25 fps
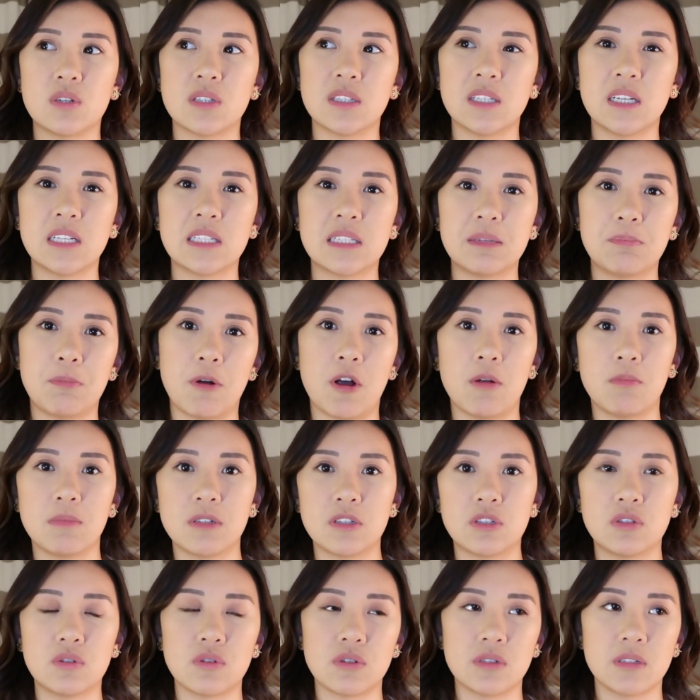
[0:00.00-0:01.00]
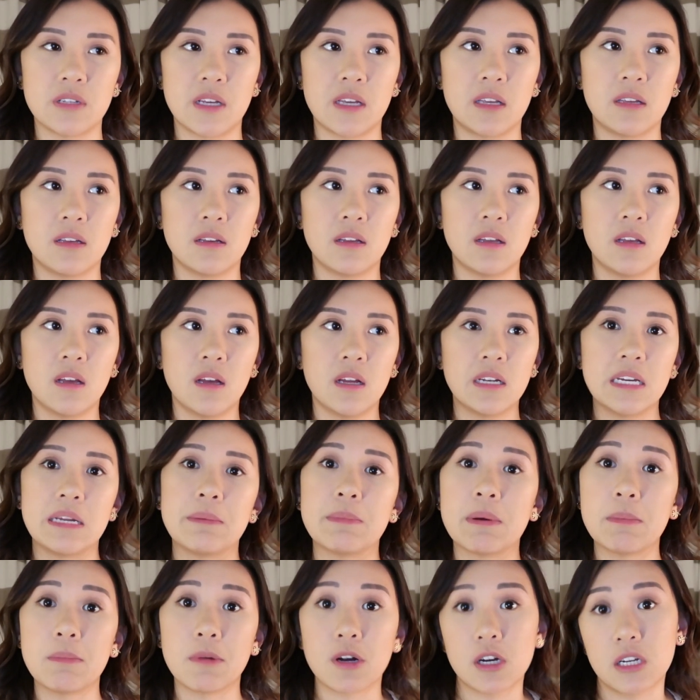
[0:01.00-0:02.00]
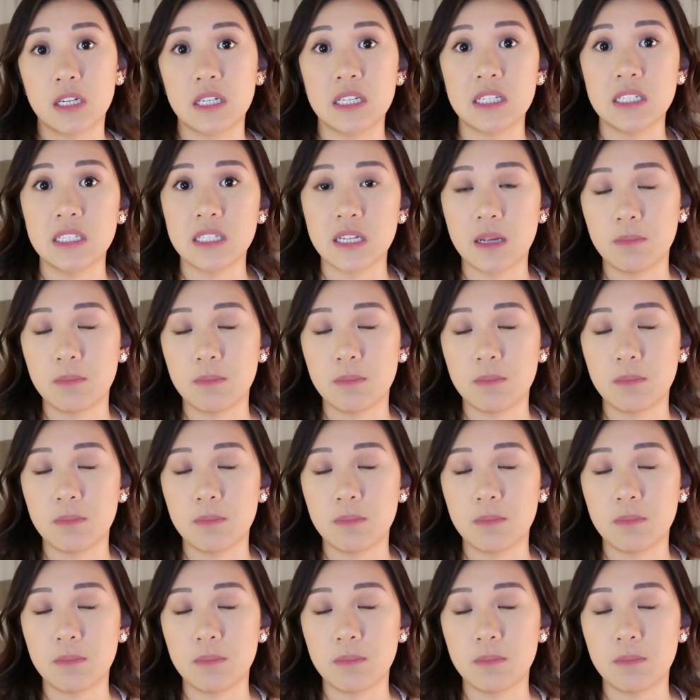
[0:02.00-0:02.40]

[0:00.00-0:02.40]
it's like department stores like Neiman Marcus.